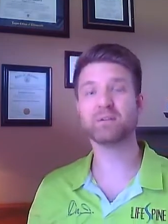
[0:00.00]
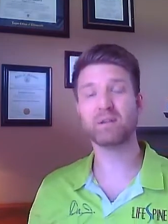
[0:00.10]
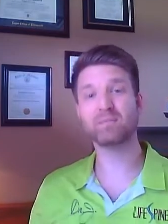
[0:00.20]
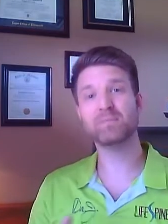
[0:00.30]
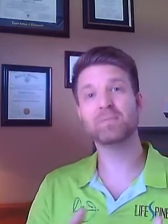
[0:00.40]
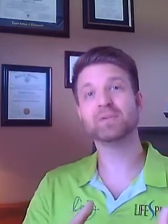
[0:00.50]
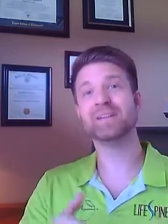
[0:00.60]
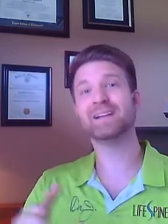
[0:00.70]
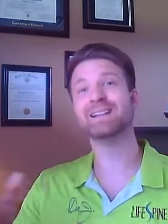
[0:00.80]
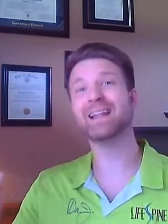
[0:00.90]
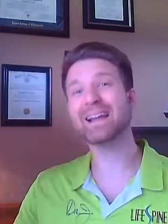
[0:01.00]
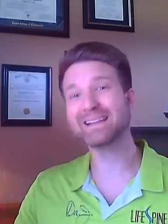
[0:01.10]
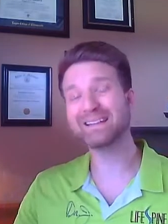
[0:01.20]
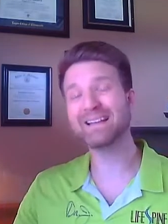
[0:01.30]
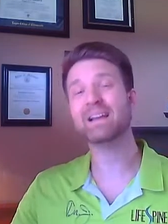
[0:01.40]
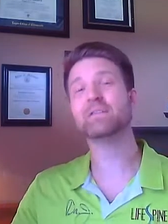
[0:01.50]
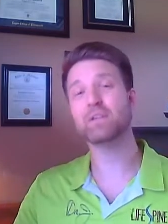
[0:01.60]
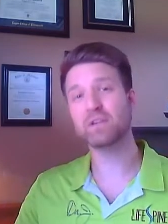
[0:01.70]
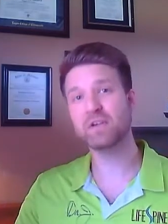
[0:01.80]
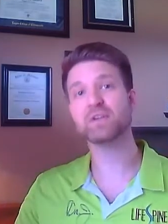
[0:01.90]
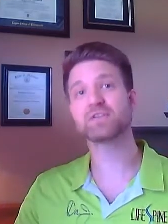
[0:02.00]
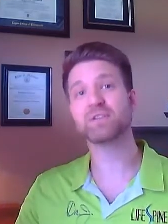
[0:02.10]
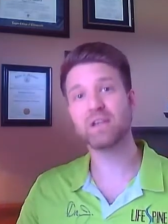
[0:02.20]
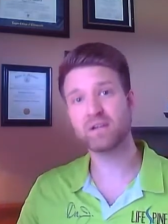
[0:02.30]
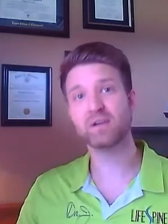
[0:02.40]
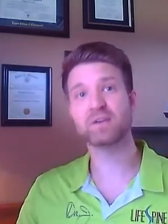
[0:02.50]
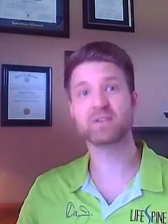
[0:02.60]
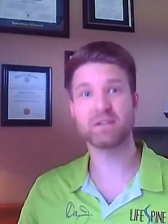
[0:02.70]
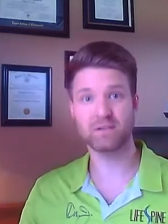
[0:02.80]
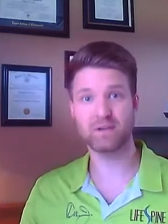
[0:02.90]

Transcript: that people neglect for years and years and